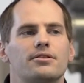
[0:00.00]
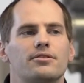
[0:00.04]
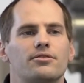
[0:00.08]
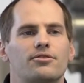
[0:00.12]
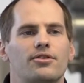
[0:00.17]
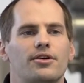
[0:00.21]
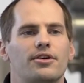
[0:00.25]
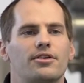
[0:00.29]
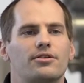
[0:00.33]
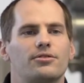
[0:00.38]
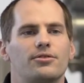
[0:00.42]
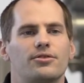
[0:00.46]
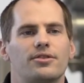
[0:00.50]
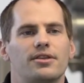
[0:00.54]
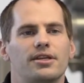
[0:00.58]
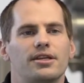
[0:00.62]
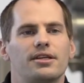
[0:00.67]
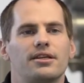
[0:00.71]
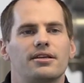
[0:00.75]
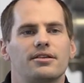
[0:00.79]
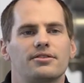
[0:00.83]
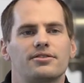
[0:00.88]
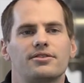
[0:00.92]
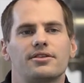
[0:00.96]
critical
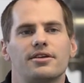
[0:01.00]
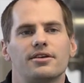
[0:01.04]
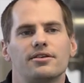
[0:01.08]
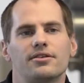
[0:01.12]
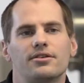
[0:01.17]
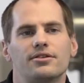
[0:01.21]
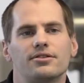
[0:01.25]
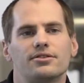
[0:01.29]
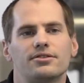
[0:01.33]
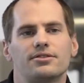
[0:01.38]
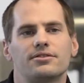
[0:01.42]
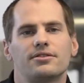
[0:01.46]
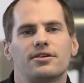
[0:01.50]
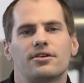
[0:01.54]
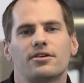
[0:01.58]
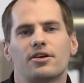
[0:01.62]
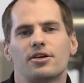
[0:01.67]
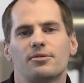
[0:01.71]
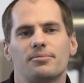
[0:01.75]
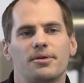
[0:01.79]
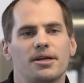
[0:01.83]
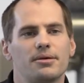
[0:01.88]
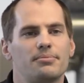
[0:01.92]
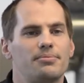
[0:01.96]
thinking skills, they're
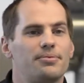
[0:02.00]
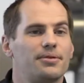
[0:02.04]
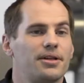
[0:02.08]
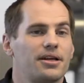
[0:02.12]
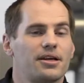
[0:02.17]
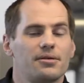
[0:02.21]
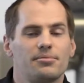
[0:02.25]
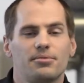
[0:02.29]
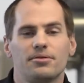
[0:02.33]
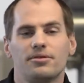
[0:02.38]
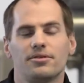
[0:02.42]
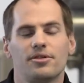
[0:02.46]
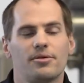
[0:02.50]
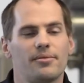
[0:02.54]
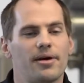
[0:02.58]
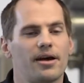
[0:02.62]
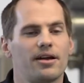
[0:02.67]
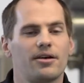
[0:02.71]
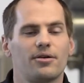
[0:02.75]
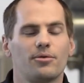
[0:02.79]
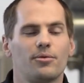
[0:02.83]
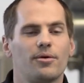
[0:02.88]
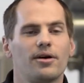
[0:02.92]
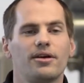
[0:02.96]
going to be applicable no
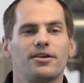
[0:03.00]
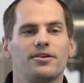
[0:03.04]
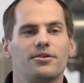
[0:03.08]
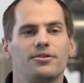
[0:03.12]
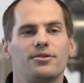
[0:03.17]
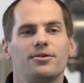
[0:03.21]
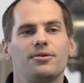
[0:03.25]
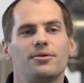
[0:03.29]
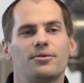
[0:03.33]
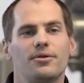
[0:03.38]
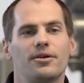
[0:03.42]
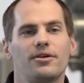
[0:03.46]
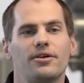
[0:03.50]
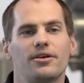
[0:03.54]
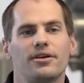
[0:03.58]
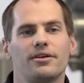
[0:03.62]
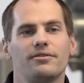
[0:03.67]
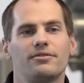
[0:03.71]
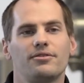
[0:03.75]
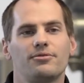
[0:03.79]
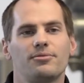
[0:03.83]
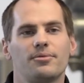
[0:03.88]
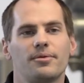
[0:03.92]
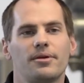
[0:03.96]
matter what you do, really.
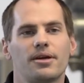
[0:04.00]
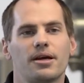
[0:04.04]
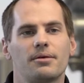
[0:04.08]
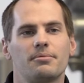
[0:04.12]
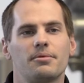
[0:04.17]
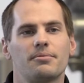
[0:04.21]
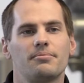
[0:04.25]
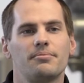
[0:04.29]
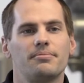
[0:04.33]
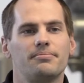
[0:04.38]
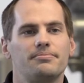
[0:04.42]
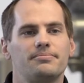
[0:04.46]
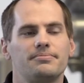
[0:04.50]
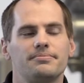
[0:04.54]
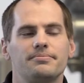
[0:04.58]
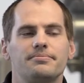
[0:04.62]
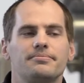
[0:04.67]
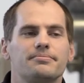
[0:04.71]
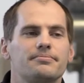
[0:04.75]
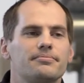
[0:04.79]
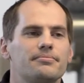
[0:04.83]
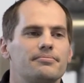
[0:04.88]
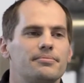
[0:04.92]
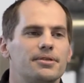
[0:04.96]
Even if you become a
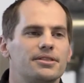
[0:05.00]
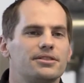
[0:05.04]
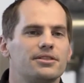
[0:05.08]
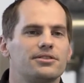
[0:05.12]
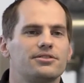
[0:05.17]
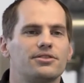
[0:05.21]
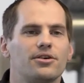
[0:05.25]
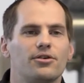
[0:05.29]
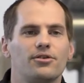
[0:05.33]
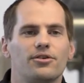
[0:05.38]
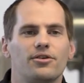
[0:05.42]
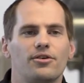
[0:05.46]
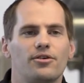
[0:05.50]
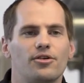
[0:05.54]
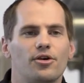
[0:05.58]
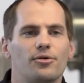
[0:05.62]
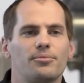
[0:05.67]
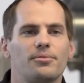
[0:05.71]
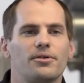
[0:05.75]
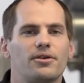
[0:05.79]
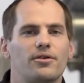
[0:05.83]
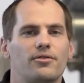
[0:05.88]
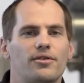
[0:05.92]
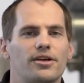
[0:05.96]
business owner and
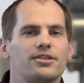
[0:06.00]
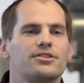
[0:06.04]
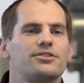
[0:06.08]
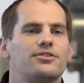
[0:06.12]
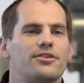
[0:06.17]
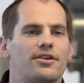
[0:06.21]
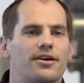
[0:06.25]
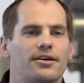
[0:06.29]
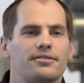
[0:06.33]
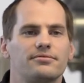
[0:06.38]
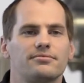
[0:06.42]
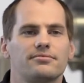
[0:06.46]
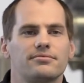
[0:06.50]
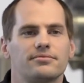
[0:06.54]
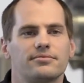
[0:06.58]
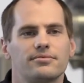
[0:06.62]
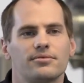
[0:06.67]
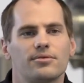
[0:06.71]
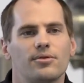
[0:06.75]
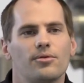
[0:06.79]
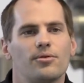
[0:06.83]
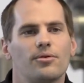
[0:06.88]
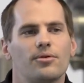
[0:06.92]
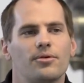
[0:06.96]
open a restaurant,
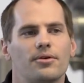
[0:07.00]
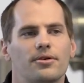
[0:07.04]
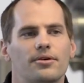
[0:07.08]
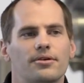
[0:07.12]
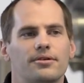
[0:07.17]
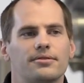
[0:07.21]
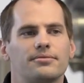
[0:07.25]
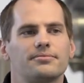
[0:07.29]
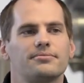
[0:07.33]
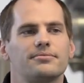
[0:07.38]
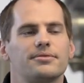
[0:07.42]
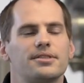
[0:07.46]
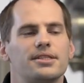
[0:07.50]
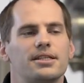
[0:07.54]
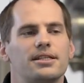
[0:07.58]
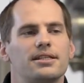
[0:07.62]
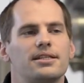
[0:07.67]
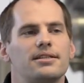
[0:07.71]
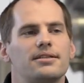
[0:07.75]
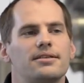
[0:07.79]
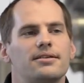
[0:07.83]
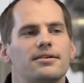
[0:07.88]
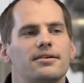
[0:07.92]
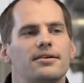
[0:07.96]
or
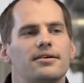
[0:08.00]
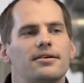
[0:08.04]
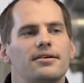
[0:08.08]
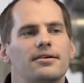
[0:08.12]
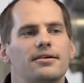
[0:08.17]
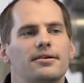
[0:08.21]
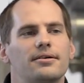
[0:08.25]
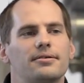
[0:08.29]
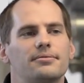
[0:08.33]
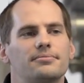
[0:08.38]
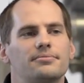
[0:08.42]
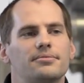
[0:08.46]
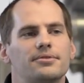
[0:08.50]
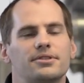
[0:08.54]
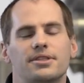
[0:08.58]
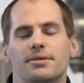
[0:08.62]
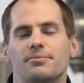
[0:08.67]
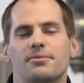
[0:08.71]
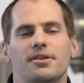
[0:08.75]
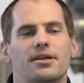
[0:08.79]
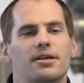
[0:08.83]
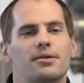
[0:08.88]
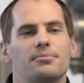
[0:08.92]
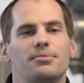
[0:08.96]

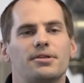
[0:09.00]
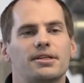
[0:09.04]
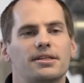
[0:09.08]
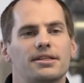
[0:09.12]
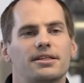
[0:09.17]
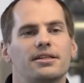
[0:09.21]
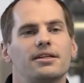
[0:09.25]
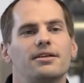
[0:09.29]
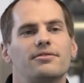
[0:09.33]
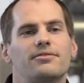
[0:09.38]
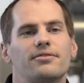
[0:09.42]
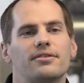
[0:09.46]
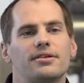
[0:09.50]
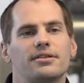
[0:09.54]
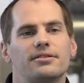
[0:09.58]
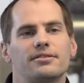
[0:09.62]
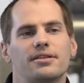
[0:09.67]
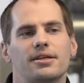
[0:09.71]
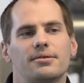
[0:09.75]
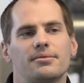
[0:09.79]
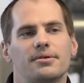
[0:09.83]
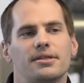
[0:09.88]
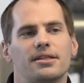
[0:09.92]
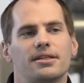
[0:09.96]
something completely different.
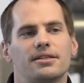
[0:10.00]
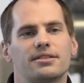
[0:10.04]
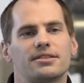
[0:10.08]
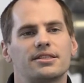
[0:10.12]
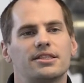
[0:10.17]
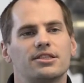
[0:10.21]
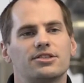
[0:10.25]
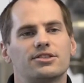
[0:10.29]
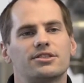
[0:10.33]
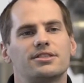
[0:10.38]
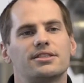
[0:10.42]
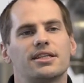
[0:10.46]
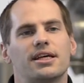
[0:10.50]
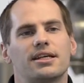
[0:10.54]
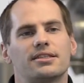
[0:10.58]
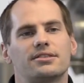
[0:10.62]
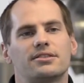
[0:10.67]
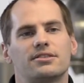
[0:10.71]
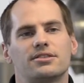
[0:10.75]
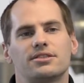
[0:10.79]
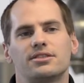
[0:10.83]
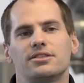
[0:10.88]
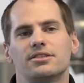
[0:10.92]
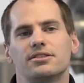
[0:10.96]
I mean, the skill
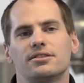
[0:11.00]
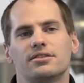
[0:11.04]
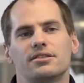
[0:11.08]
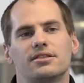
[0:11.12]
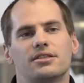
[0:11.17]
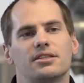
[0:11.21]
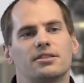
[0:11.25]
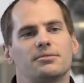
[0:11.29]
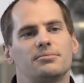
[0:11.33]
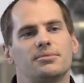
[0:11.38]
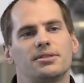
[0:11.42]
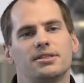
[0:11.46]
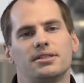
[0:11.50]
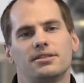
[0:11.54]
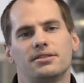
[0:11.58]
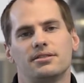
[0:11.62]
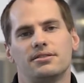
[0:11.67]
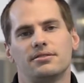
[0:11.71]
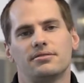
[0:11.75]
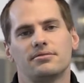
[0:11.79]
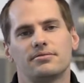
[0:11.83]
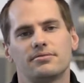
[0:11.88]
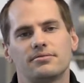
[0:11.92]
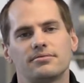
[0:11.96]
sets are still going to
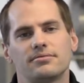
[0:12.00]
be